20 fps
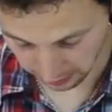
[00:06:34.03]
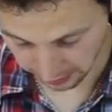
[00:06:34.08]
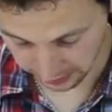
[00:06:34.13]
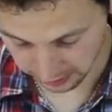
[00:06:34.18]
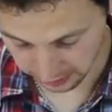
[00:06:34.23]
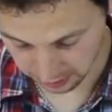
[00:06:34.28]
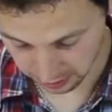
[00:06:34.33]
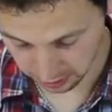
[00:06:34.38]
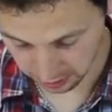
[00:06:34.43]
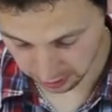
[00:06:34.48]

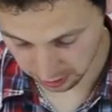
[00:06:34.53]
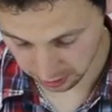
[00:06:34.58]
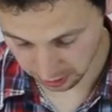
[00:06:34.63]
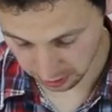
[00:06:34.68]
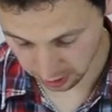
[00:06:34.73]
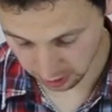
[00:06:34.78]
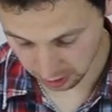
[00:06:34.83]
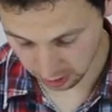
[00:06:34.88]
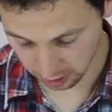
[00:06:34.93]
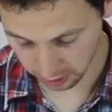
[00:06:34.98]
place
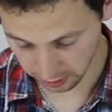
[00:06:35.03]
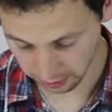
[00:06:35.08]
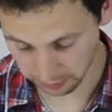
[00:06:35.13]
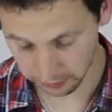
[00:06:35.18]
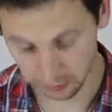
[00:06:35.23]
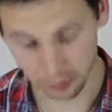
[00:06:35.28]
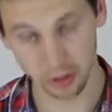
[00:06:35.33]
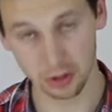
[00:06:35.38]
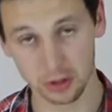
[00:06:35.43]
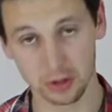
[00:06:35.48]
the holly
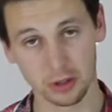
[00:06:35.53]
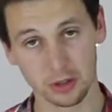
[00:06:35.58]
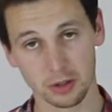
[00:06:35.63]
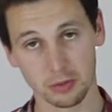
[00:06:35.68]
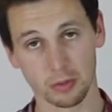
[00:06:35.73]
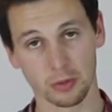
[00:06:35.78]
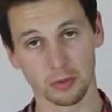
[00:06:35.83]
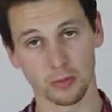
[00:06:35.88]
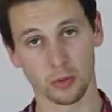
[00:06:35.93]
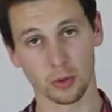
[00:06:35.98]
first
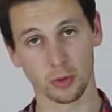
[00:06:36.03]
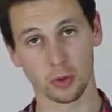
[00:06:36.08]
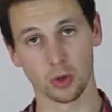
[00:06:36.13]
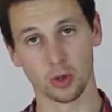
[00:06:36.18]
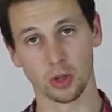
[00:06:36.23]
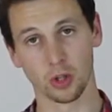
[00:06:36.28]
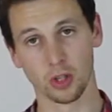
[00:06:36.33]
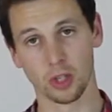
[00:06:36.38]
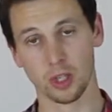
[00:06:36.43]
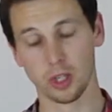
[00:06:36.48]

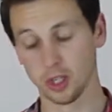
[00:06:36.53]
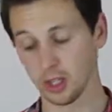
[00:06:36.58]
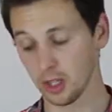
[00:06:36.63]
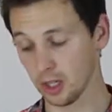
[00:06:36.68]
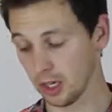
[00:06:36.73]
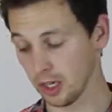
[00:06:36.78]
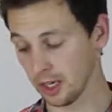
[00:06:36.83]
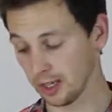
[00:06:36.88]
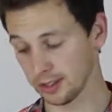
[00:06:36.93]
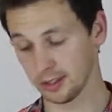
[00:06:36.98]
before
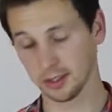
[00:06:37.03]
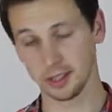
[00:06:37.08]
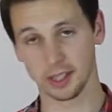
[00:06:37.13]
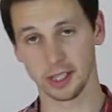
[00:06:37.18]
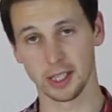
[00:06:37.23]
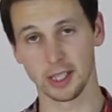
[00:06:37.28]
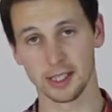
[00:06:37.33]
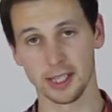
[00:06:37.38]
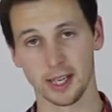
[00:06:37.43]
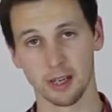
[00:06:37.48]

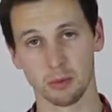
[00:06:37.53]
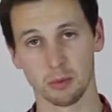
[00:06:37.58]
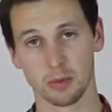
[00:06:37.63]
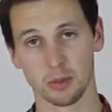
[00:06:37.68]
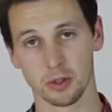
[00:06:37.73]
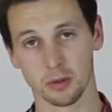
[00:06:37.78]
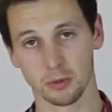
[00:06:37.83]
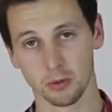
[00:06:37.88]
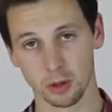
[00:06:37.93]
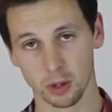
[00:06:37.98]
sticking it down with
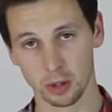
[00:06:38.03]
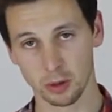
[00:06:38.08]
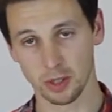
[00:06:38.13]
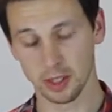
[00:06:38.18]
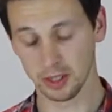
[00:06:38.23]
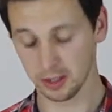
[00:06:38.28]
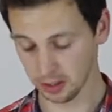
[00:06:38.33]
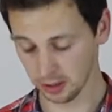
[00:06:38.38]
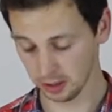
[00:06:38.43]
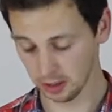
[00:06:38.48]
the royal
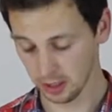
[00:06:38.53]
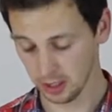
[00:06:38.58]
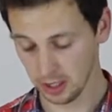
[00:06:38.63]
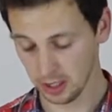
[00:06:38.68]
icing.